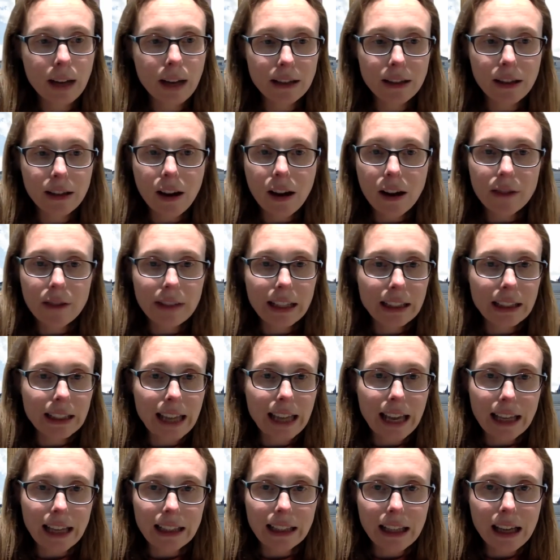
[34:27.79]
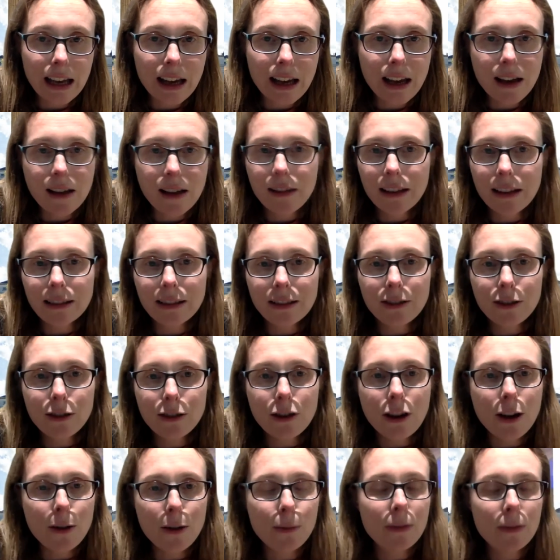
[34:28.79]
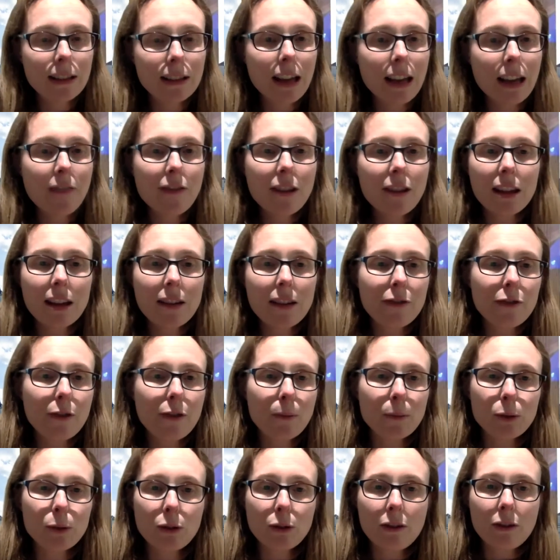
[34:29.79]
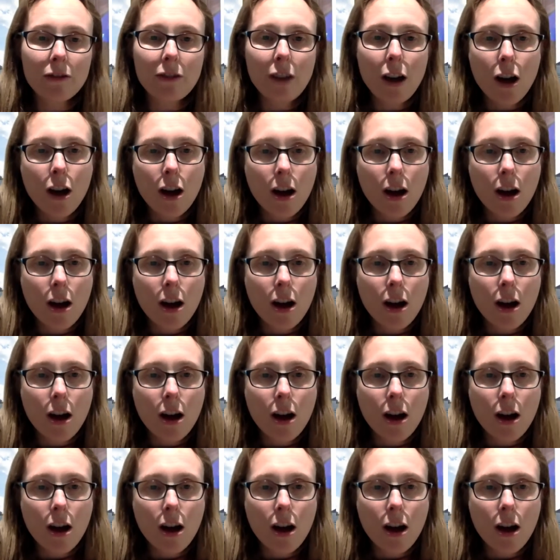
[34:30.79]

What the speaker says: As Irene says, there's everything from sort of